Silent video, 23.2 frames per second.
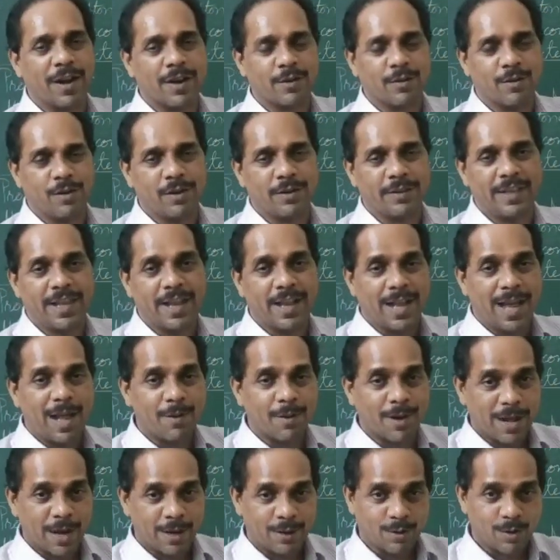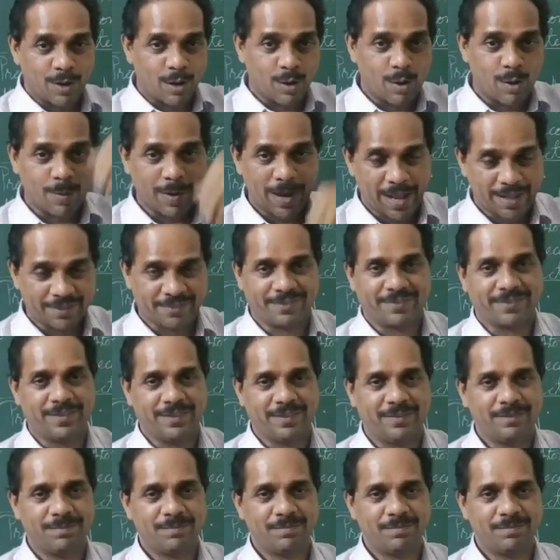control. They have control over us.